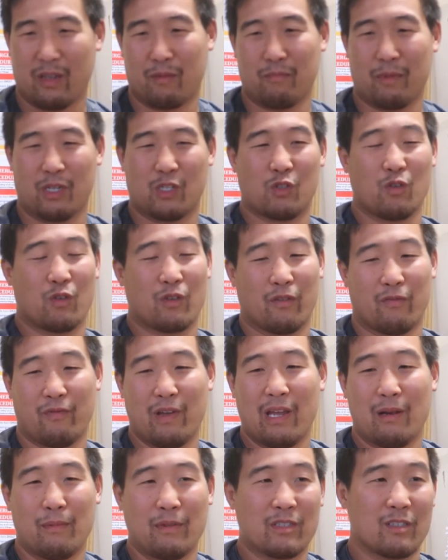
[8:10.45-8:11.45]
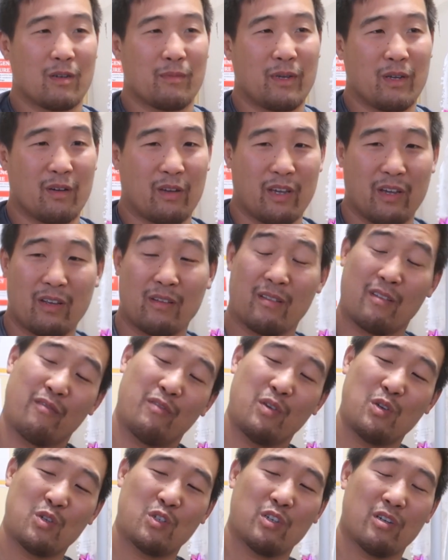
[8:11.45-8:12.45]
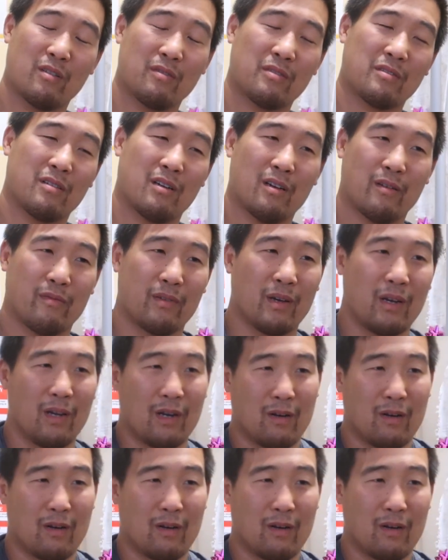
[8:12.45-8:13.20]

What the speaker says: make sure your family's gonna be okay in the future and stuff,